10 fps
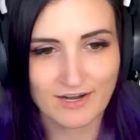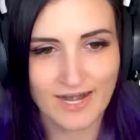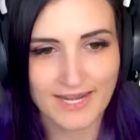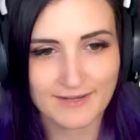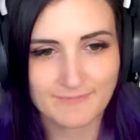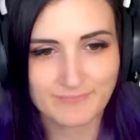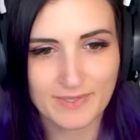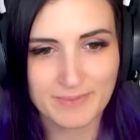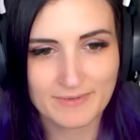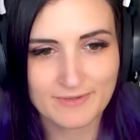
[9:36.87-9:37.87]
Alright,
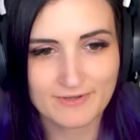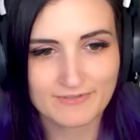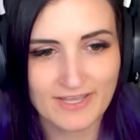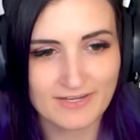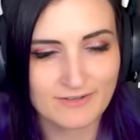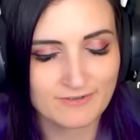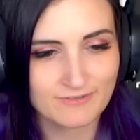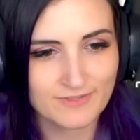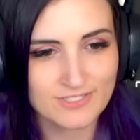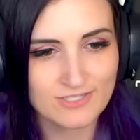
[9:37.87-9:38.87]
maybe I'm a fan
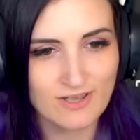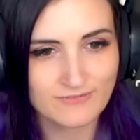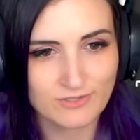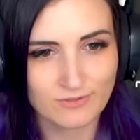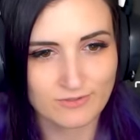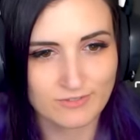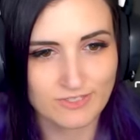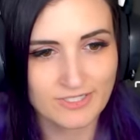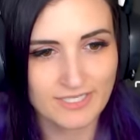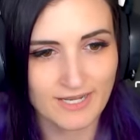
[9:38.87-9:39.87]
of the soft girl
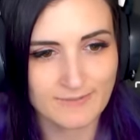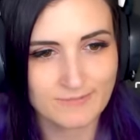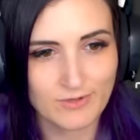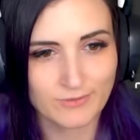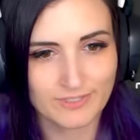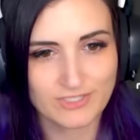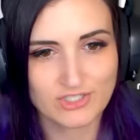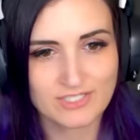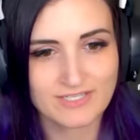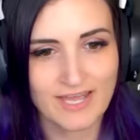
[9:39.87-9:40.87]
look, and I'm only
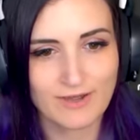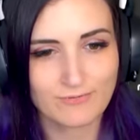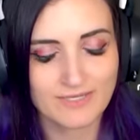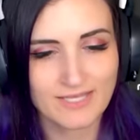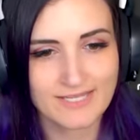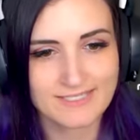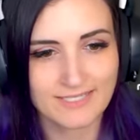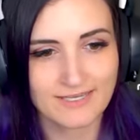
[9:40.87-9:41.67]
just now realizing